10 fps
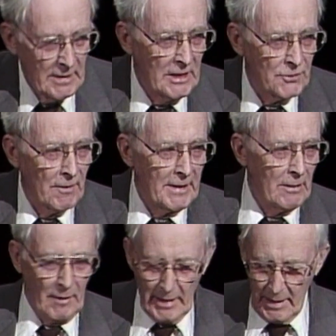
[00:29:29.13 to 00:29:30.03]
He's running
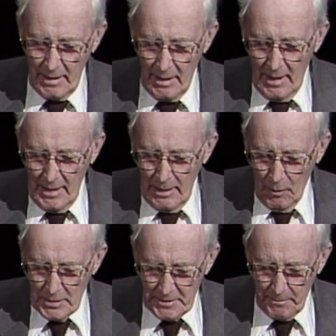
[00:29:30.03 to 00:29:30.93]
away. He
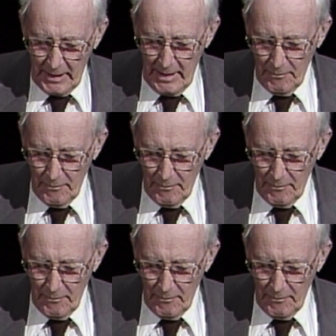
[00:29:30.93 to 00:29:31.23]
wants the plain